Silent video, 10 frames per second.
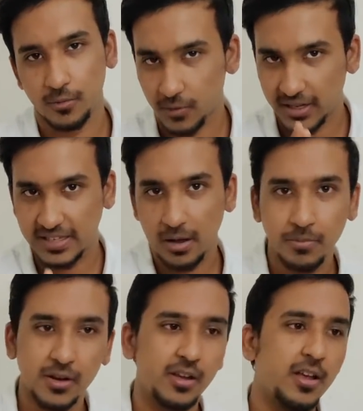For
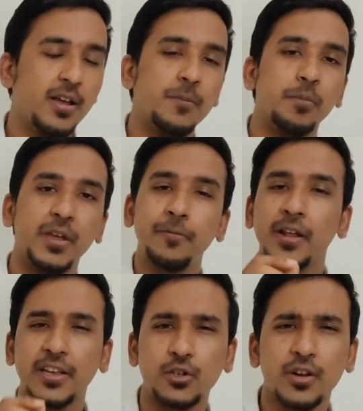example, if
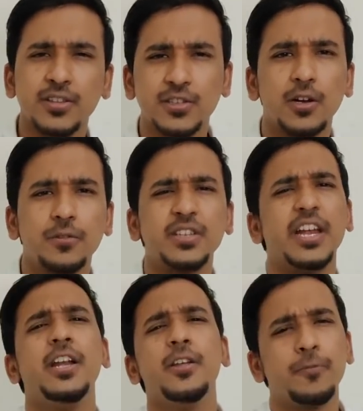a restaurant serves
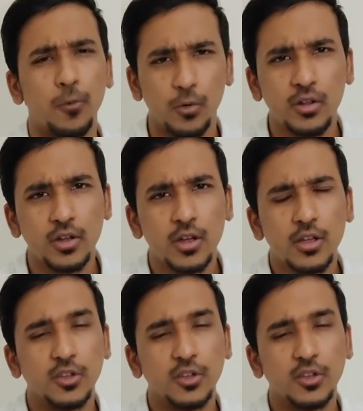Indian food,